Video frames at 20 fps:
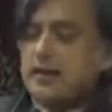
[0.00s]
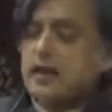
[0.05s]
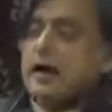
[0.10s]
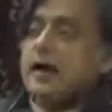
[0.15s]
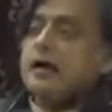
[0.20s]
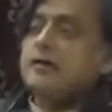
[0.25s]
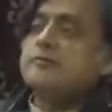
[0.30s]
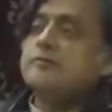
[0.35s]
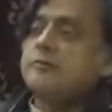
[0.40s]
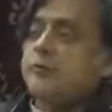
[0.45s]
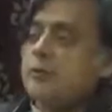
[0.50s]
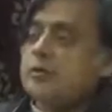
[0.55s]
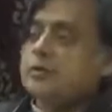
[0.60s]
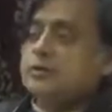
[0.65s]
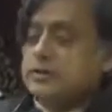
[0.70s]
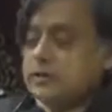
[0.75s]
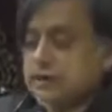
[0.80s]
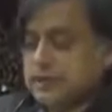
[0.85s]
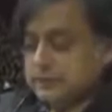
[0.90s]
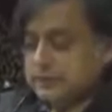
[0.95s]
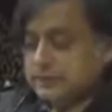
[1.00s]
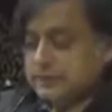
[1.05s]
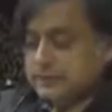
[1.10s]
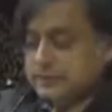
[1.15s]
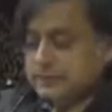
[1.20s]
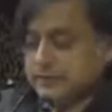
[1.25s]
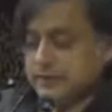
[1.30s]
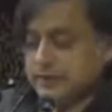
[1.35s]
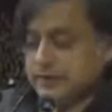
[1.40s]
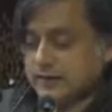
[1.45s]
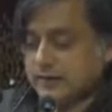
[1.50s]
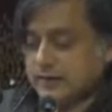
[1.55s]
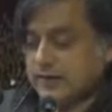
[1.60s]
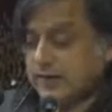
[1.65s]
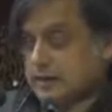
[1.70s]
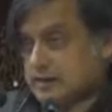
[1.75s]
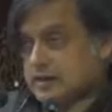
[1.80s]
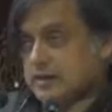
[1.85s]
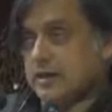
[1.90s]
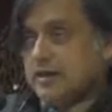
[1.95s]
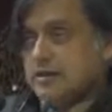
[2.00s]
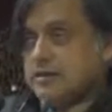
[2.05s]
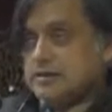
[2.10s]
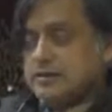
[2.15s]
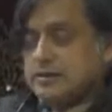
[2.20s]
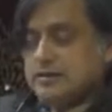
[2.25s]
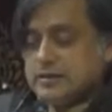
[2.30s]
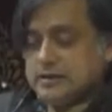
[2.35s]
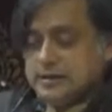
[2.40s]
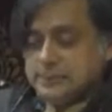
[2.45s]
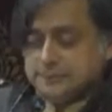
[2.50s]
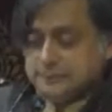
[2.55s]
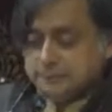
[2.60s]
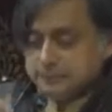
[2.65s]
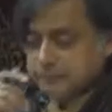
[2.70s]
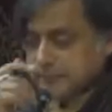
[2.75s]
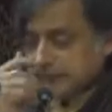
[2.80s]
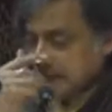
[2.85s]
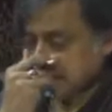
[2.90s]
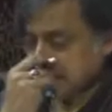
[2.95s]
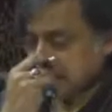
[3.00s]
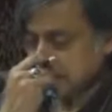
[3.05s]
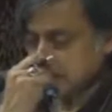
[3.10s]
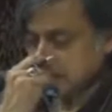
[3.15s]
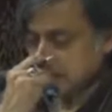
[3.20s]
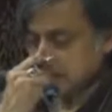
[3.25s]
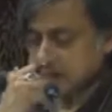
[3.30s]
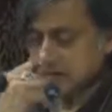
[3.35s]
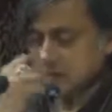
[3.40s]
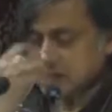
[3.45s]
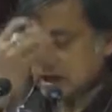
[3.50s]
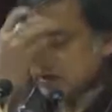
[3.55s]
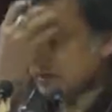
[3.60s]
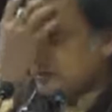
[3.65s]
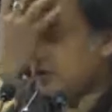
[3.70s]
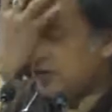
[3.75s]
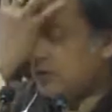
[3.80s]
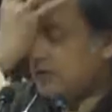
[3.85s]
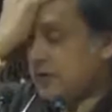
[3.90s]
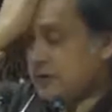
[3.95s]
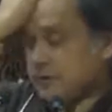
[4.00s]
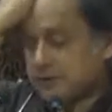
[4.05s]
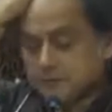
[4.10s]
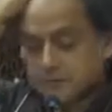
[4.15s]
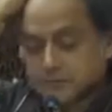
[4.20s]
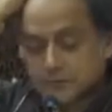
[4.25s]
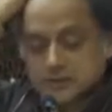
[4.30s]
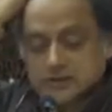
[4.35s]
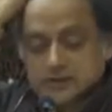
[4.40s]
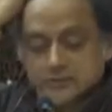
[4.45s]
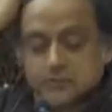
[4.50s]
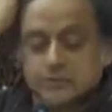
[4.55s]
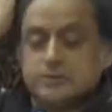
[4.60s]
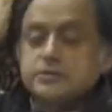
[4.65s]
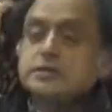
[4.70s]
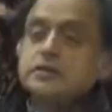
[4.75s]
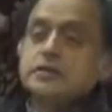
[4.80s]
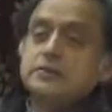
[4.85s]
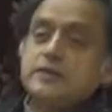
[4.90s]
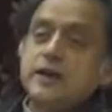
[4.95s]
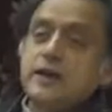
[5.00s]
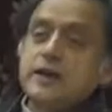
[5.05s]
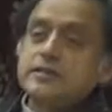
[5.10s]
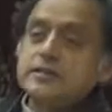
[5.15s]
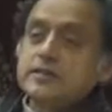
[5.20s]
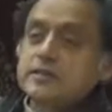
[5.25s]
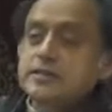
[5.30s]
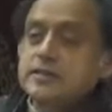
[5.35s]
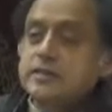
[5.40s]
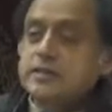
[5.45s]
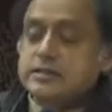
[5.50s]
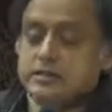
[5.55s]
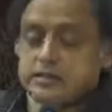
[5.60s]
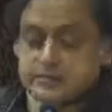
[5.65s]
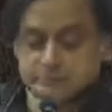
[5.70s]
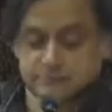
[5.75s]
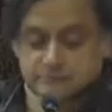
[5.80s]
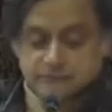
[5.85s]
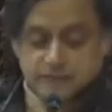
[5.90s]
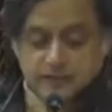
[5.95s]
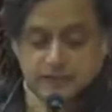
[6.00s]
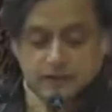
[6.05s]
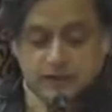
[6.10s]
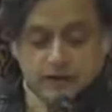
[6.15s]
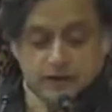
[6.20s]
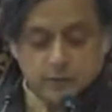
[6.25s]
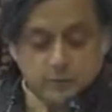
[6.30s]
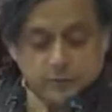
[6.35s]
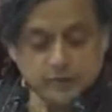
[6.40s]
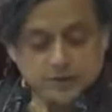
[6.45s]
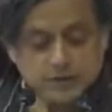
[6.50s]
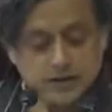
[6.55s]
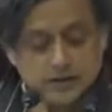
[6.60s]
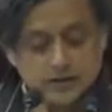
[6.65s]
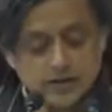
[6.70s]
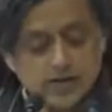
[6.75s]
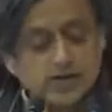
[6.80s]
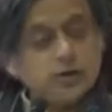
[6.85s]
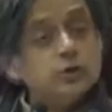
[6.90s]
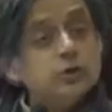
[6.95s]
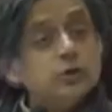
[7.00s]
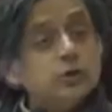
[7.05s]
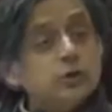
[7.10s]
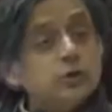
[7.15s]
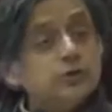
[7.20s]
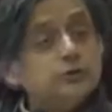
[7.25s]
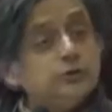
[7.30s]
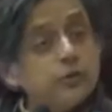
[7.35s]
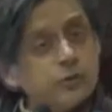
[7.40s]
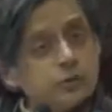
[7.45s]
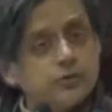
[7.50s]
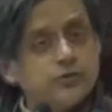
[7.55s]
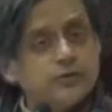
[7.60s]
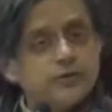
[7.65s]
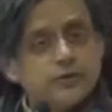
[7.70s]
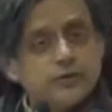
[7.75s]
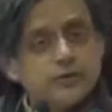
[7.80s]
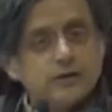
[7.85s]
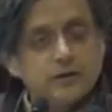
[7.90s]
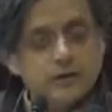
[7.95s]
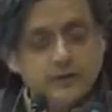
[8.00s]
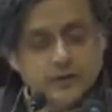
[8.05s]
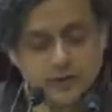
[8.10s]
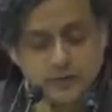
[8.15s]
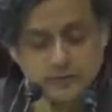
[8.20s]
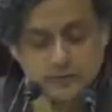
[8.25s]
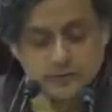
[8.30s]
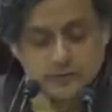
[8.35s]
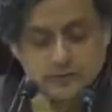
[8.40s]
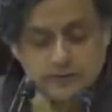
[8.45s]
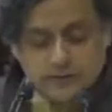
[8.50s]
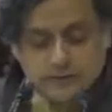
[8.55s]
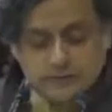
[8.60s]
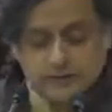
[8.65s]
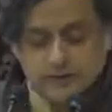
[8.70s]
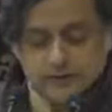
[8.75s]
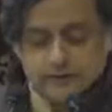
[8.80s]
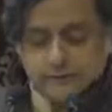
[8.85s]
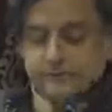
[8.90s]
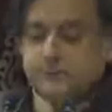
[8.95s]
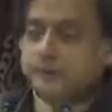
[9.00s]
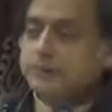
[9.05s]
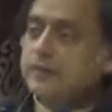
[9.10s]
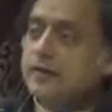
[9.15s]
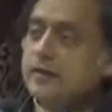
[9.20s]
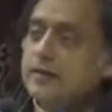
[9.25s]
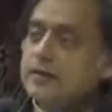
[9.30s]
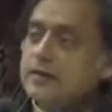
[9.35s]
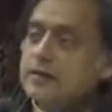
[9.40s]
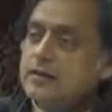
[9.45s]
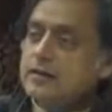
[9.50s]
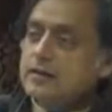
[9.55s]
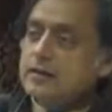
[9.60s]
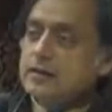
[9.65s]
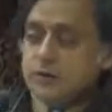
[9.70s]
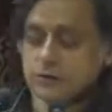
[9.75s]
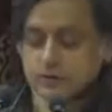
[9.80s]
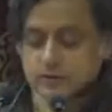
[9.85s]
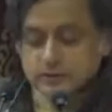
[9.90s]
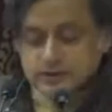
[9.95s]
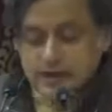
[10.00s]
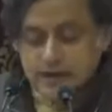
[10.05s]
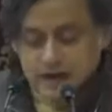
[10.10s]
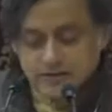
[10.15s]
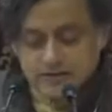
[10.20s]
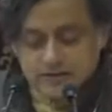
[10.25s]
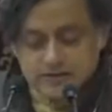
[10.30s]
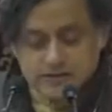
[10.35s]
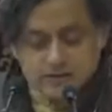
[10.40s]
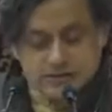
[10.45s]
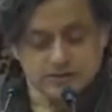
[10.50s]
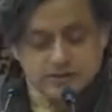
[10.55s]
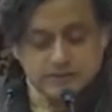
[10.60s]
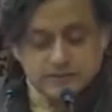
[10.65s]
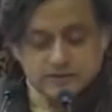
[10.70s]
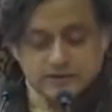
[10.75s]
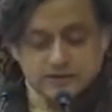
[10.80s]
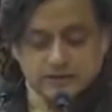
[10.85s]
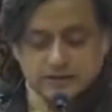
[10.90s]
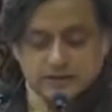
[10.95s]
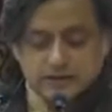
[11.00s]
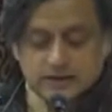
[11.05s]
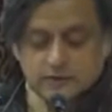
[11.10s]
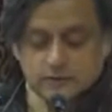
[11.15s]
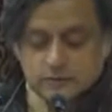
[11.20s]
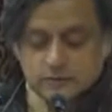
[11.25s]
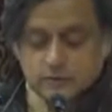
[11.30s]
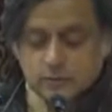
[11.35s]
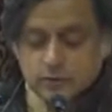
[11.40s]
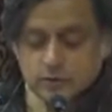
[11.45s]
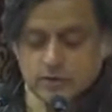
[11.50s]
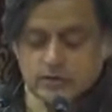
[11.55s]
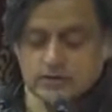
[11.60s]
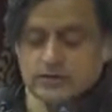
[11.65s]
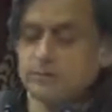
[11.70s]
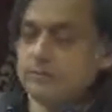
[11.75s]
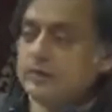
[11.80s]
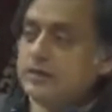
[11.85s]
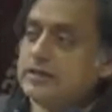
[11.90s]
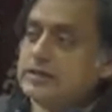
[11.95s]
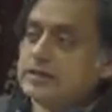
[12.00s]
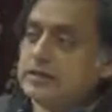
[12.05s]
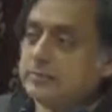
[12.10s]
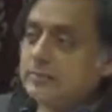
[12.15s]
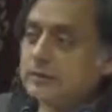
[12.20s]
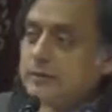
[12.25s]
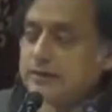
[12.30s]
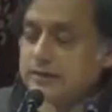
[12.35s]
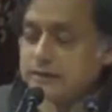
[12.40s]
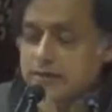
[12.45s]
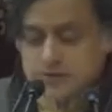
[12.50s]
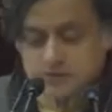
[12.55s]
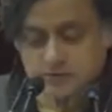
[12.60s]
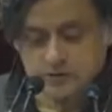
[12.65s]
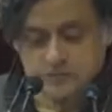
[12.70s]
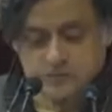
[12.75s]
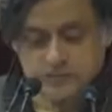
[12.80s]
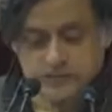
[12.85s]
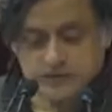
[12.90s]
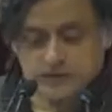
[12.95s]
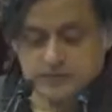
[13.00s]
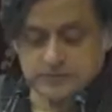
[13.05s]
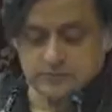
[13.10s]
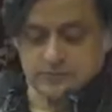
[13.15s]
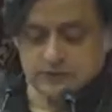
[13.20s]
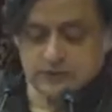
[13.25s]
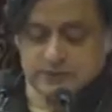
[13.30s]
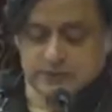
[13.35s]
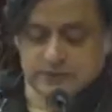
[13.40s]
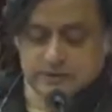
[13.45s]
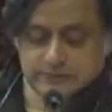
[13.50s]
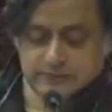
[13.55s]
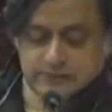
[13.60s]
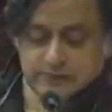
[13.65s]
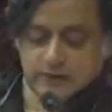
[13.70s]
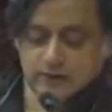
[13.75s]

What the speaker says: Unfortunately," he says, "it is not so far been possible to devise a system which can ensure both in equal degree. You can have a system which can give you more stability but less responsibility,